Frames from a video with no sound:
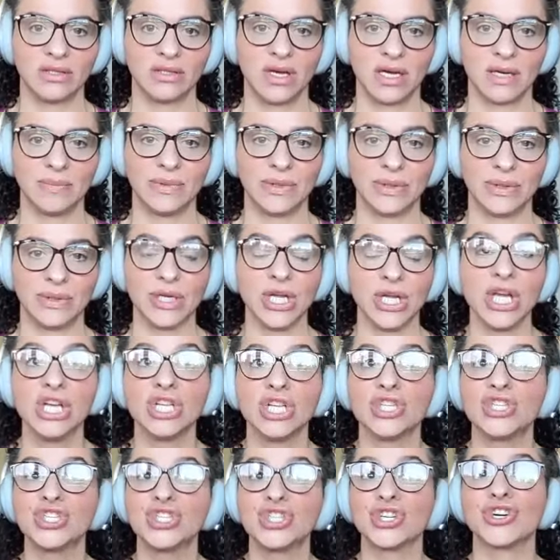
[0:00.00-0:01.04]
a lot of bloat.
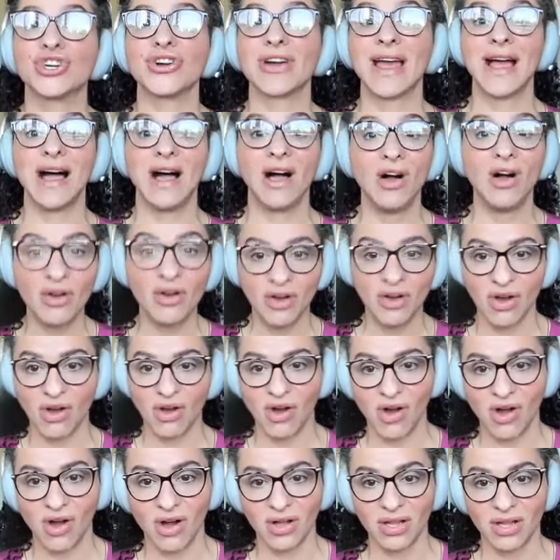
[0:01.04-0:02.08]
Sugar
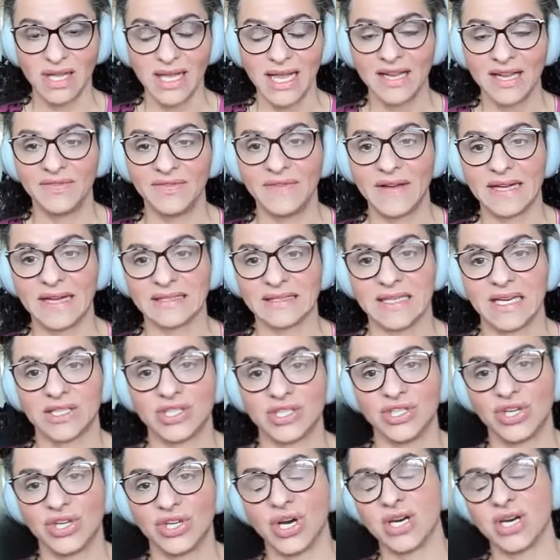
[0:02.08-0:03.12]
alcohol, in fact,
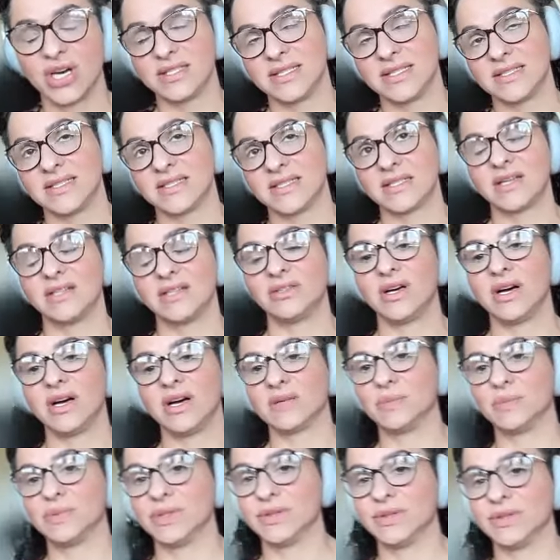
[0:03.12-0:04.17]
actually causes a
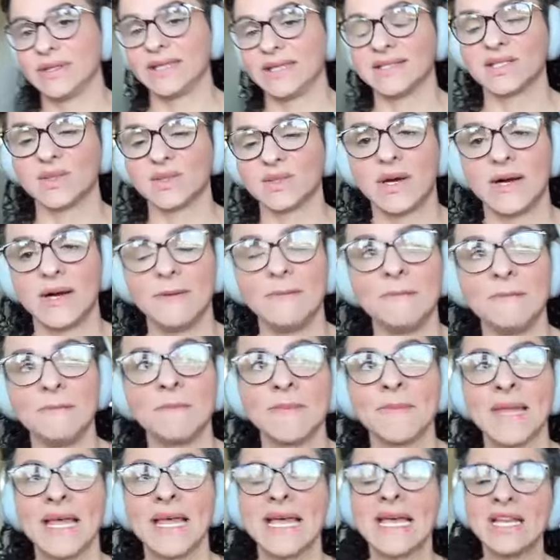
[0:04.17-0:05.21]
lot of bloating as well.
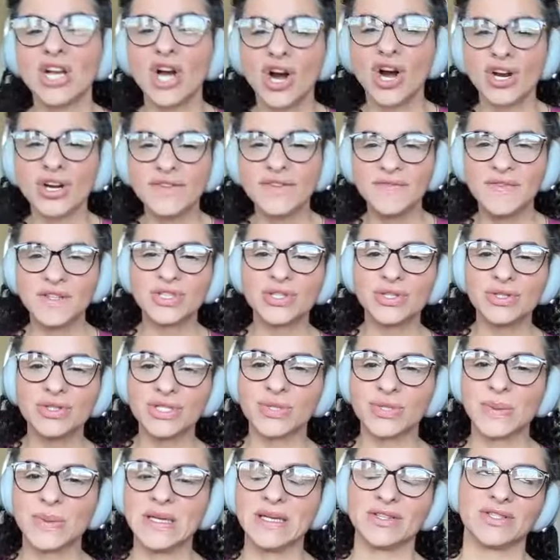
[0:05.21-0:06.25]
And artificial
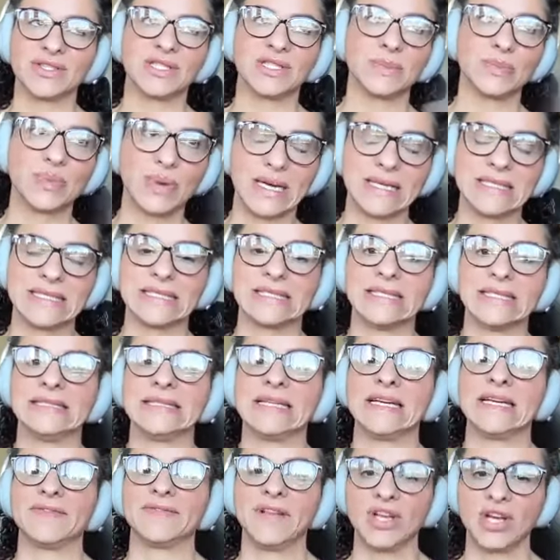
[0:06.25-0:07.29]
sweeteners, surprisingly
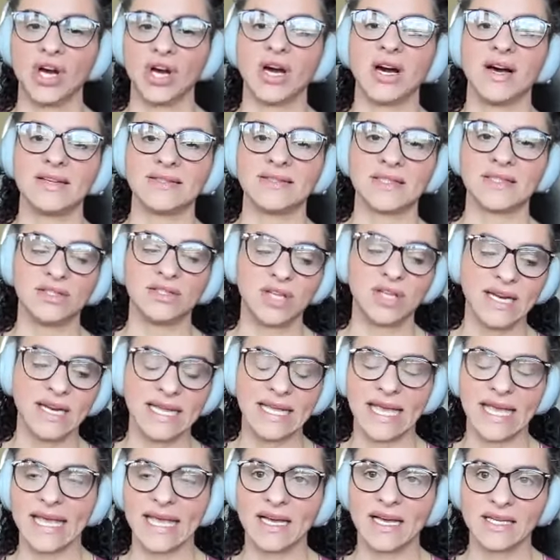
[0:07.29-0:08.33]
enough, can cause a lot
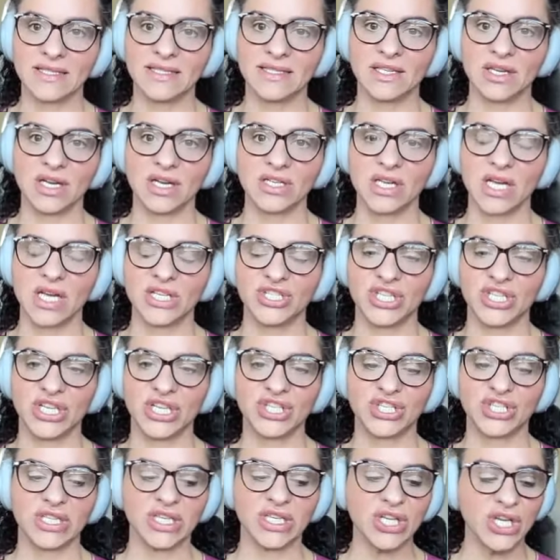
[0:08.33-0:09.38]
of chaos in our
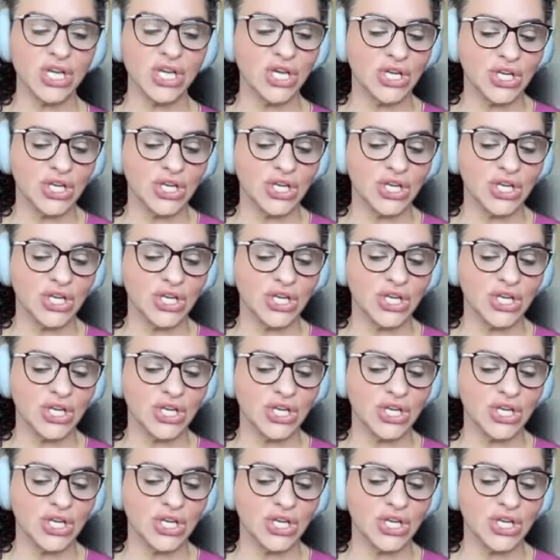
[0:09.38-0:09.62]
digestion.